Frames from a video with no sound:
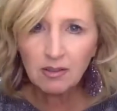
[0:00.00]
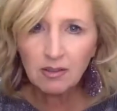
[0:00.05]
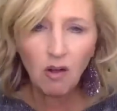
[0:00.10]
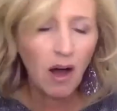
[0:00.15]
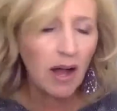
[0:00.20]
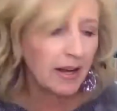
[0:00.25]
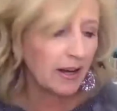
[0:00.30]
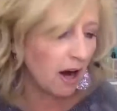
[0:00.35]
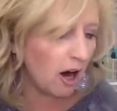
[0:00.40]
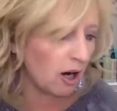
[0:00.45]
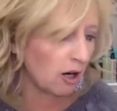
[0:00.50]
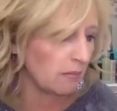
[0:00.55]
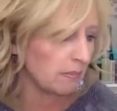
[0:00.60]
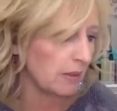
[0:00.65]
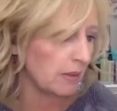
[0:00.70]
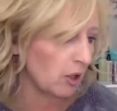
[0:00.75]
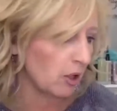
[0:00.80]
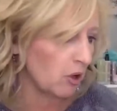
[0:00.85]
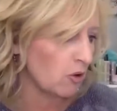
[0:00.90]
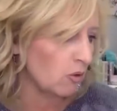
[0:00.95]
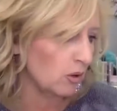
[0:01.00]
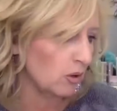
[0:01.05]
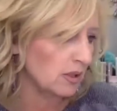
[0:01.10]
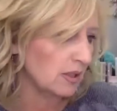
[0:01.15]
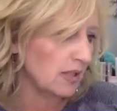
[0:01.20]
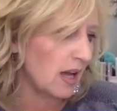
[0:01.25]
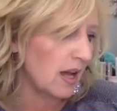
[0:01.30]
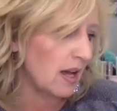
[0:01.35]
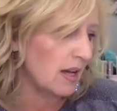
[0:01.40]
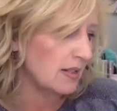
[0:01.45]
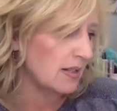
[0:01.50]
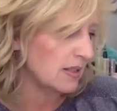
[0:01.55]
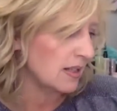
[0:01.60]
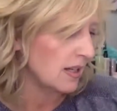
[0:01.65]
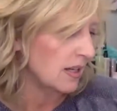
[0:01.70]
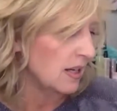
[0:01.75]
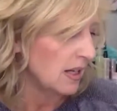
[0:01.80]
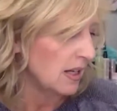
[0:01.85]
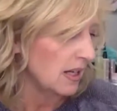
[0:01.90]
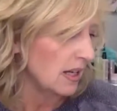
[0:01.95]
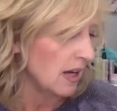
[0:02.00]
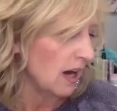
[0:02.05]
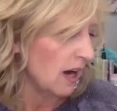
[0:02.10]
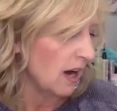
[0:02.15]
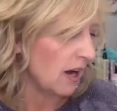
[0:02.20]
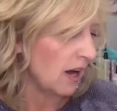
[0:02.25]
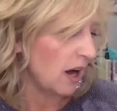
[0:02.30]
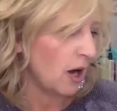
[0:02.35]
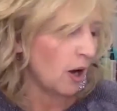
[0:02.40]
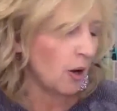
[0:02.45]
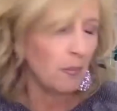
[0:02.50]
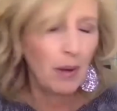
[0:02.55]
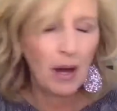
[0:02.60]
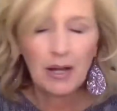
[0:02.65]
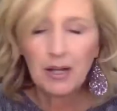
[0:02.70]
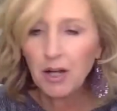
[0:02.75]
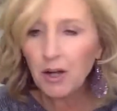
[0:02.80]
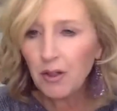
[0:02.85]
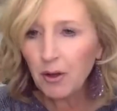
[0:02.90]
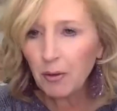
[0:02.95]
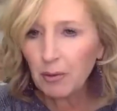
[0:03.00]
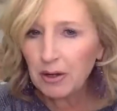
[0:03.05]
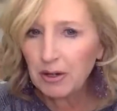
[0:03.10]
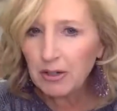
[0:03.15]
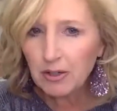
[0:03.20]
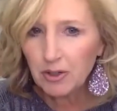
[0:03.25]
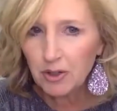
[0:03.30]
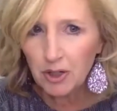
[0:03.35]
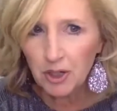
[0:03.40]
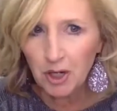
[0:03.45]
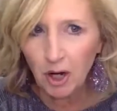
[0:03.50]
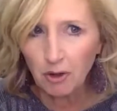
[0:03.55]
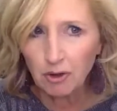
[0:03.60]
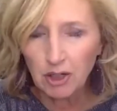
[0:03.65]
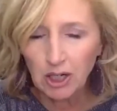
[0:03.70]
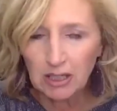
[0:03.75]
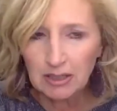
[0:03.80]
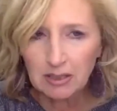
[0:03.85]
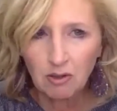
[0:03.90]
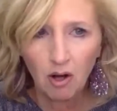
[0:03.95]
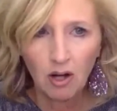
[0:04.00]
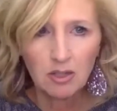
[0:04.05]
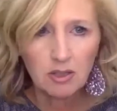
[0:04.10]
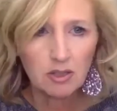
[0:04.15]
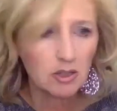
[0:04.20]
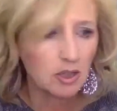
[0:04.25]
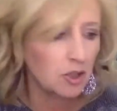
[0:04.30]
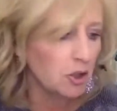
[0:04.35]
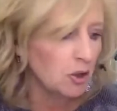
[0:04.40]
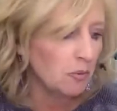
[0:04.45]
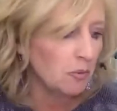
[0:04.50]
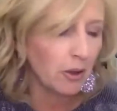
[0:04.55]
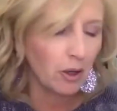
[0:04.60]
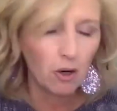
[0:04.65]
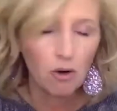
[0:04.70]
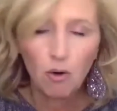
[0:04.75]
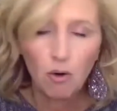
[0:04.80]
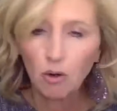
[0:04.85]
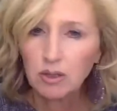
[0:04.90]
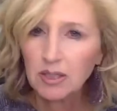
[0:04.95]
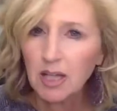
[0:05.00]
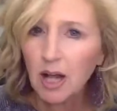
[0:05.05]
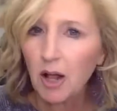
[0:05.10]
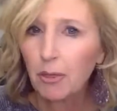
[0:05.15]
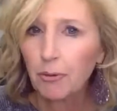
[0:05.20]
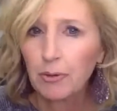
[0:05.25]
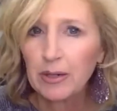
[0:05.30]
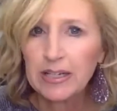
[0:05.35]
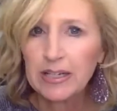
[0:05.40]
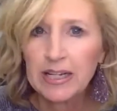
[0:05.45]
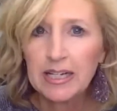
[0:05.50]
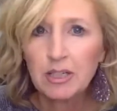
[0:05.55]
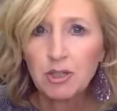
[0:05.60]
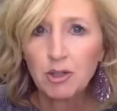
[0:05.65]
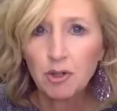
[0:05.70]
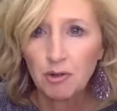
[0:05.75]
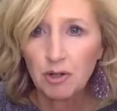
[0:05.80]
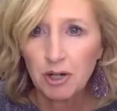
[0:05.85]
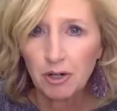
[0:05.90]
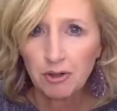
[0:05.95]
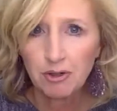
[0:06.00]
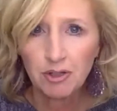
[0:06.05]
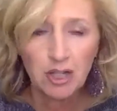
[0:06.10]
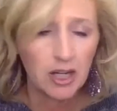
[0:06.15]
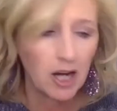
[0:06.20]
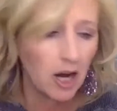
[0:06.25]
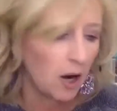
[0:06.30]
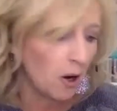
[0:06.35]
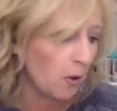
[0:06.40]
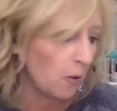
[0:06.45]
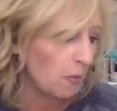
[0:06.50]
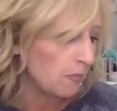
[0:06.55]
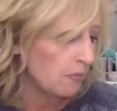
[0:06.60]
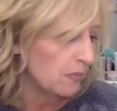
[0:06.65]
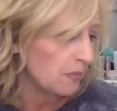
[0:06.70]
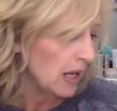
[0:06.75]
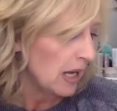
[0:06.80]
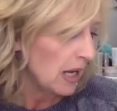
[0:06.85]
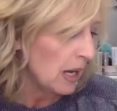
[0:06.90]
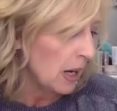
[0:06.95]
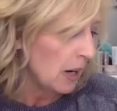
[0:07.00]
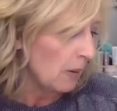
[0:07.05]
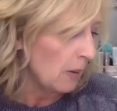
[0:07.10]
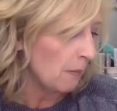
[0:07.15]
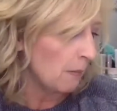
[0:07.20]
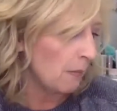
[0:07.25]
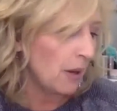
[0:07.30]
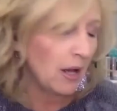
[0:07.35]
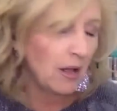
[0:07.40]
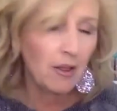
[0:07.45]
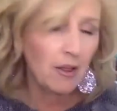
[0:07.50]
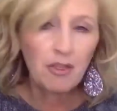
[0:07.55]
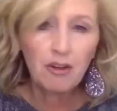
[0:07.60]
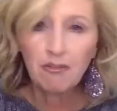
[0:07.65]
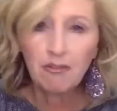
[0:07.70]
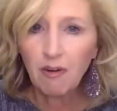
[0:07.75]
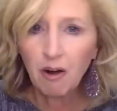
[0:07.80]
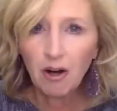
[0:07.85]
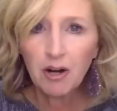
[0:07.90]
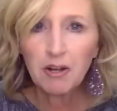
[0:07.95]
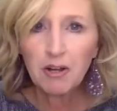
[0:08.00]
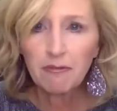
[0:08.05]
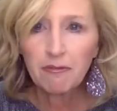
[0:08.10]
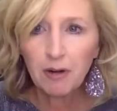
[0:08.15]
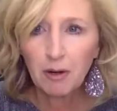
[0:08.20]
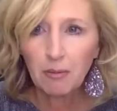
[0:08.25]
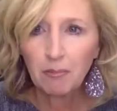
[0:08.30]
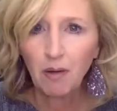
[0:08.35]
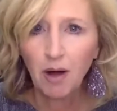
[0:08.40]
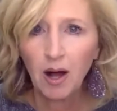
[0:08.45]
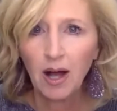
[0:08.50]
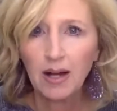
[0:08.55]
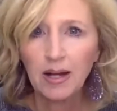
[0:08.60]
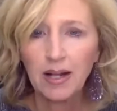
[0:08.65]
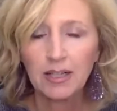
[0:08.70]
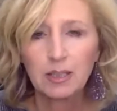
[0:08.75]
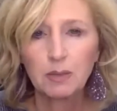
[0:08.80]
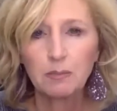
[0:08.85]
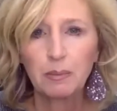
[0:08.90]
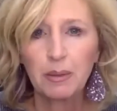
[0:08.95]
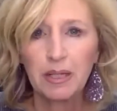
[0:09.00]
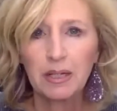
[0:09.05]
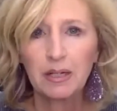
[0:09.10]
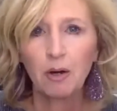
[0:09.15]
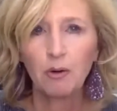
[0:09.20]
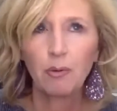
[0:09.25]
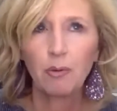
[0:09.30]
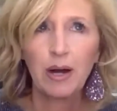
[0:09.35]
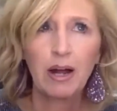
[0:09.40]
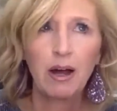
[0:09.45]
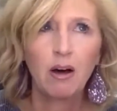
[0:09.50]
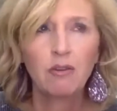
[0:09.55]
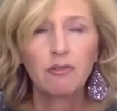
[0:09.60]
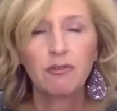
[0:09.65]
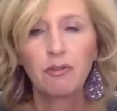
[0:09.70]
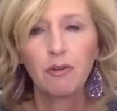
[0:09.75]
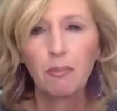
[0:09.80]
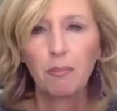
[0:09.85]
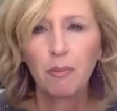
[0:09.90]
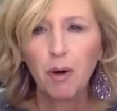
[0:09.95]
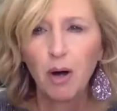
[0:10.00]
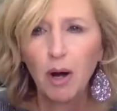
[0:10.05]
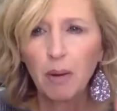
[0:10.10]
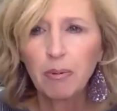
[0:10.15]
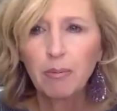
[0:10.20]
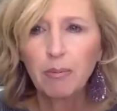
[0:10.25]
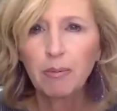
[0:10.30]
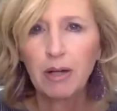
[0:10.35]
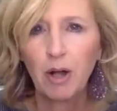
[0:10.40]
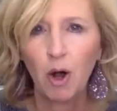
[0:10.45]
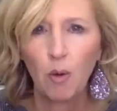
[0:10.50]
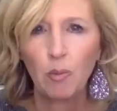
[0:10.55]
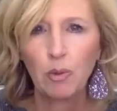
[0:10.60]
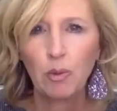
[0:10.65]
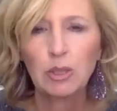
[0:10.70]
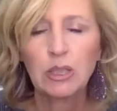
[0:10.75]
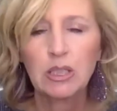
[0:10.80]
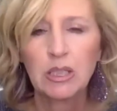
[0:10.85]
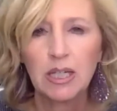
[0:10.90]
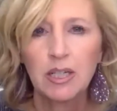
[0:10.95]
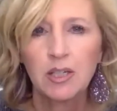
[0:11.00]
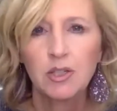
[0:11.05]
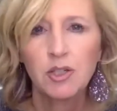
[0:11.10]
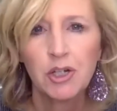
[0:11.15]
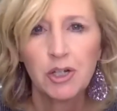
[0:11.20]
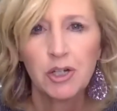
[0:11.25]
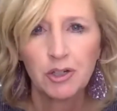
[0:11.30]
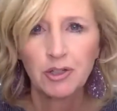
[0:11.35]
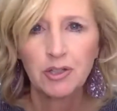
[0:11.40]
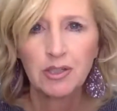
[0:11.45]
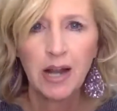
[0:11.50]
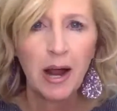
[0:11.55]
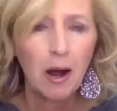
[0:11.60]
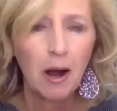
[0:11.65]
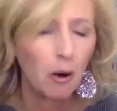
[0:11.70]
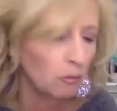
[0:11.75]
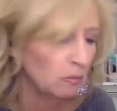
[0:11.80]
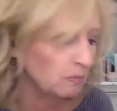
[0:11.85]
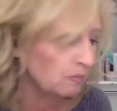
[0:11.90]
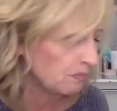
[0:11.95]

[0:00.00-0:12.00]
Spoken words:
like our Miracle set, I know that we, just launched the new Miracle Set 3D 2 years ago, but the Voluform line has been around for probably almost 10 years now.